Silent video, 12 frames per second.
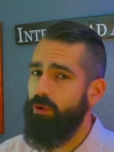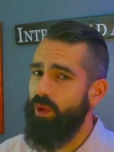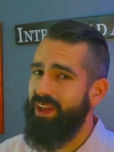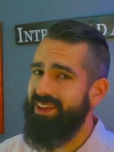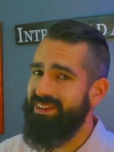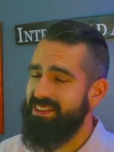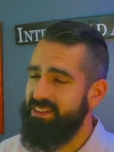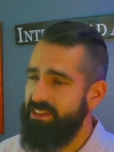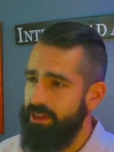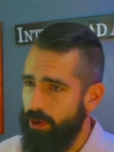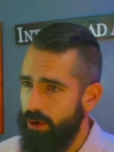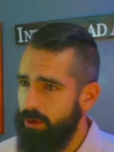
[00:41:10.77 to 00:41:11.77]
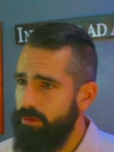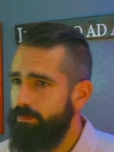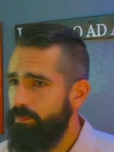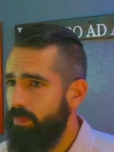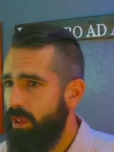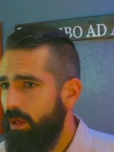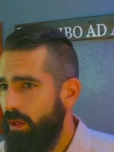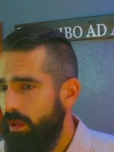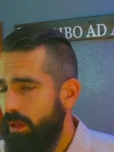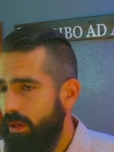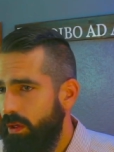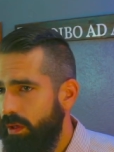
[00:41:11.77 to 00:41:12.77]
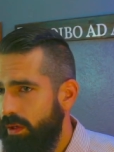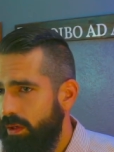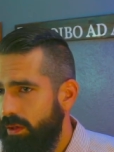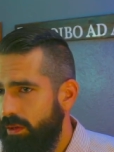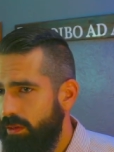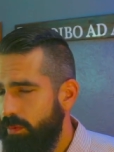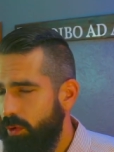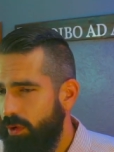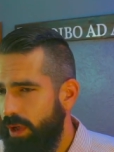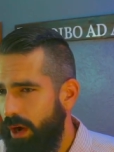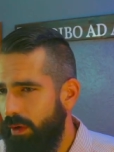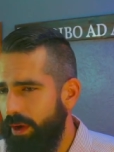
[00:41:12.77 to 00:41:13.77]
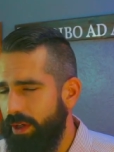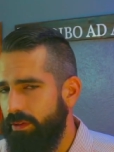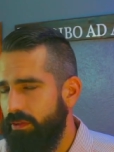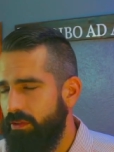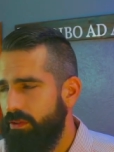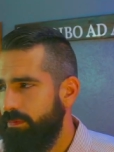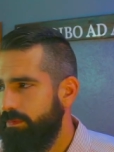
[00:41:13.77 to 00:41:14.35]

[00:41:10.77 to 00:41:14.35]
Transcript: we consider the Bulgarians,